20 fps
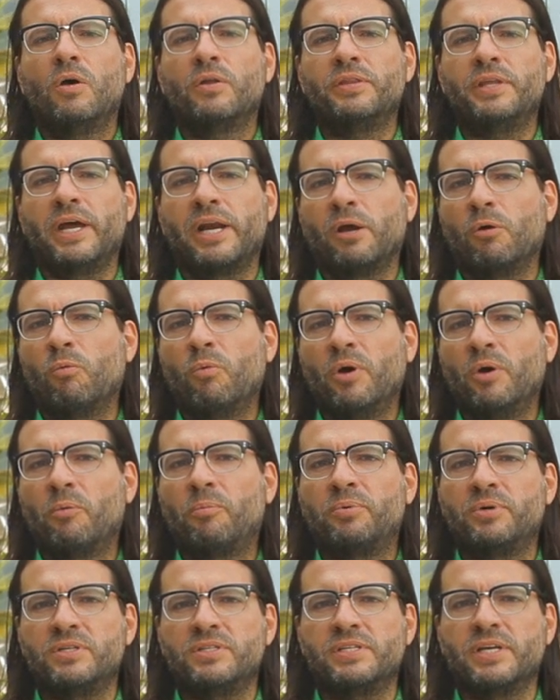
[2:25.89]
that I will
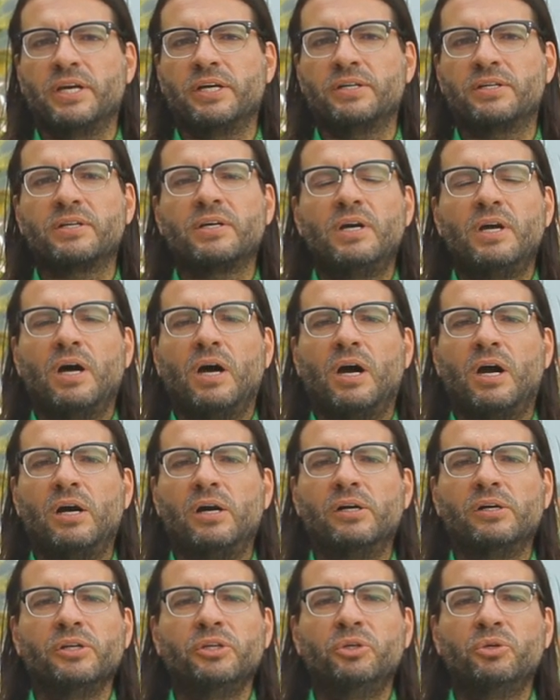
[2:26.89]
present
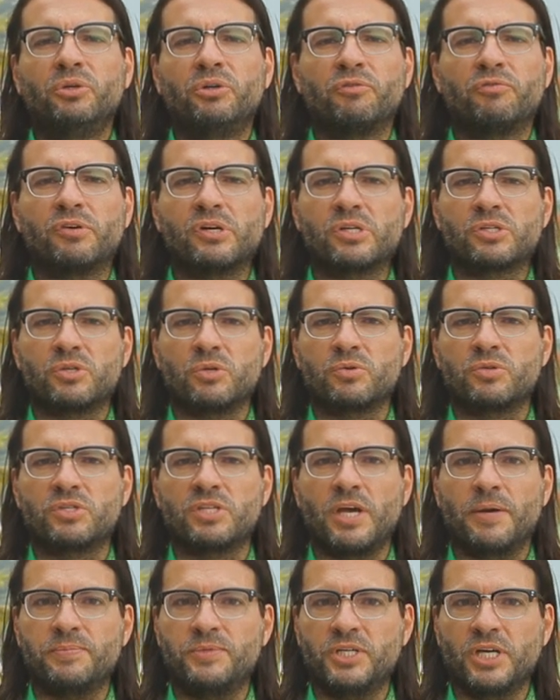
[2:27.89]
are universal
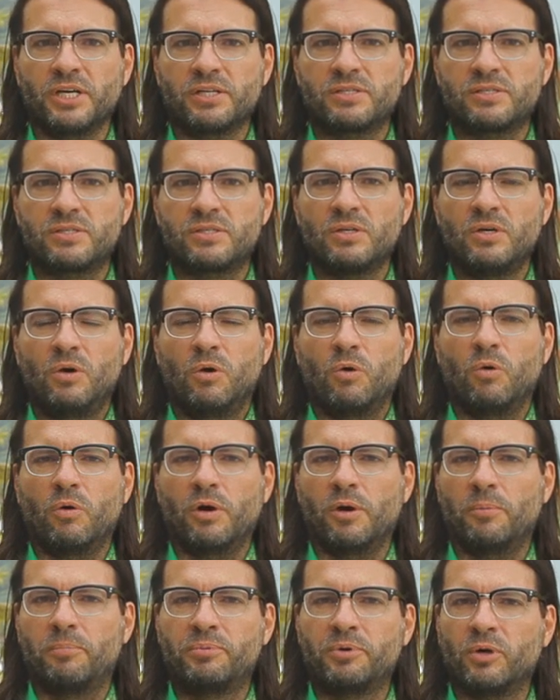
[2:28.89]
subjects
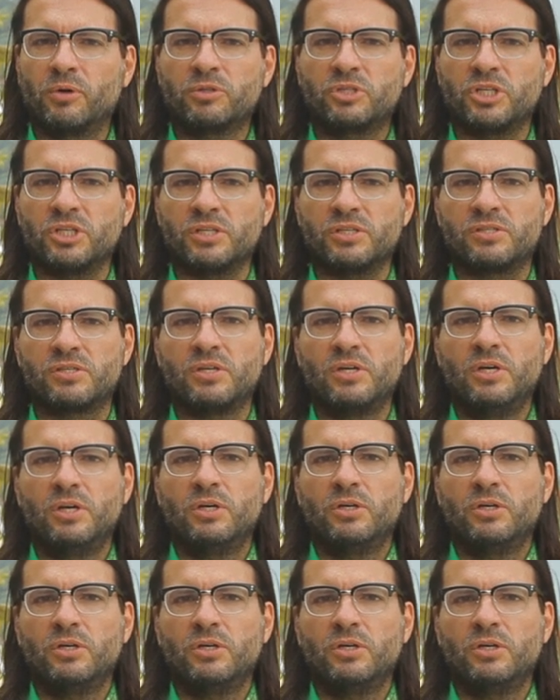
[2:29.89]
or approaches